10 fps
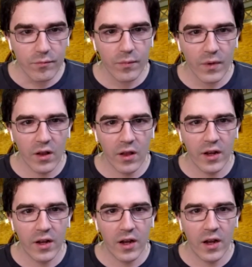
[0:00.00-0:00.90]
like
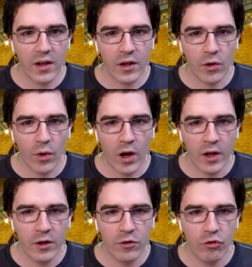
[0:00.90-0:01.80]
you know i
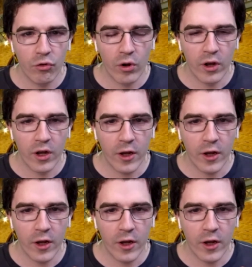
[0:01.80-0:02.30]
enjoy